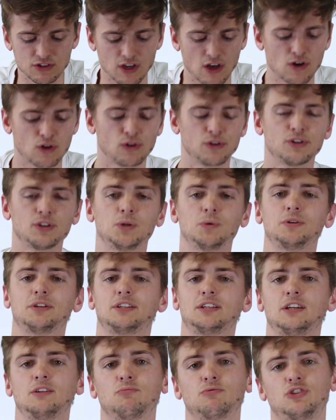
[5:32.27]
not only do we
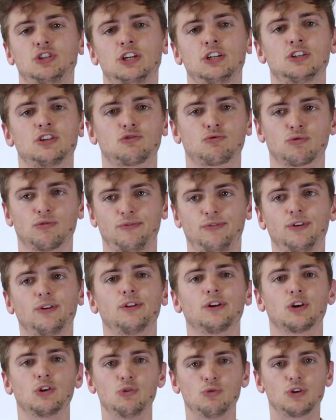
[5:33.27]
see Jesus
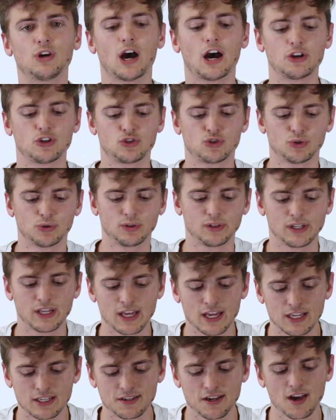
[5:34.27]
revealing who God truly
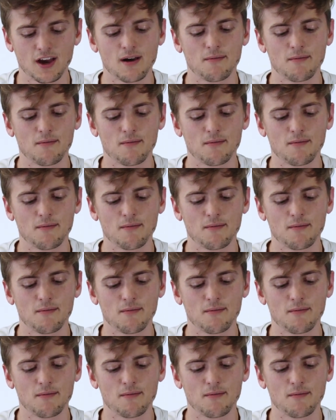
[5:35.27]
is,